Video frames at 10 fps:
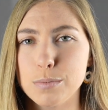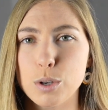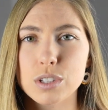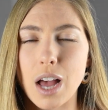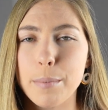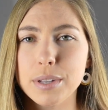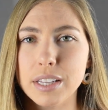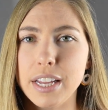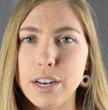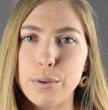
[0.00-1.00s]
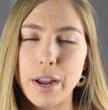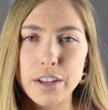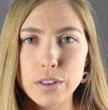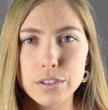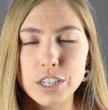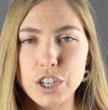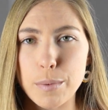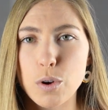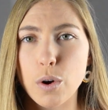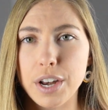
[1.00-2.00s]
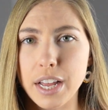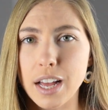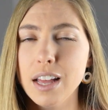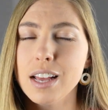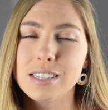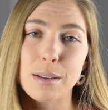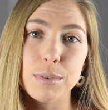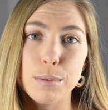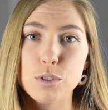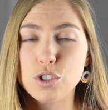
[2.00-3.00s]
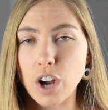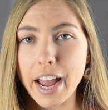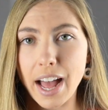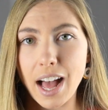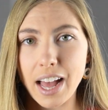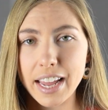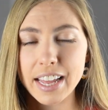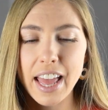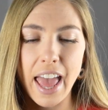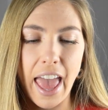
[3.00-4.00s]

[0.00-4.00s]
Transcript: most commonly an irregularly shaped cornea, sometimes dry eye,